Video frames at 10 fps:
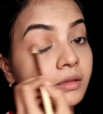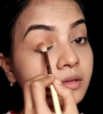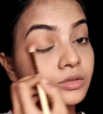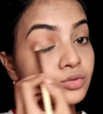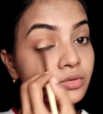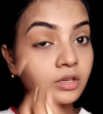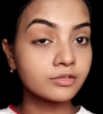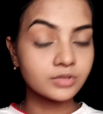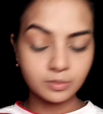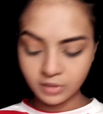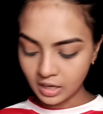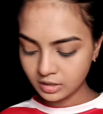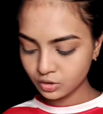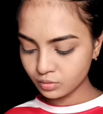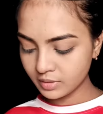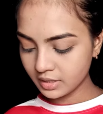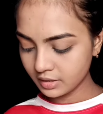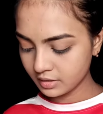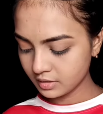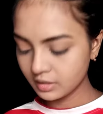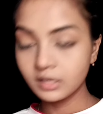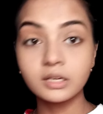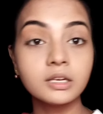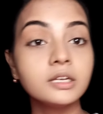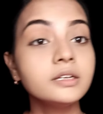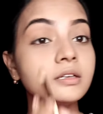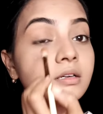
just to give some color to my lid.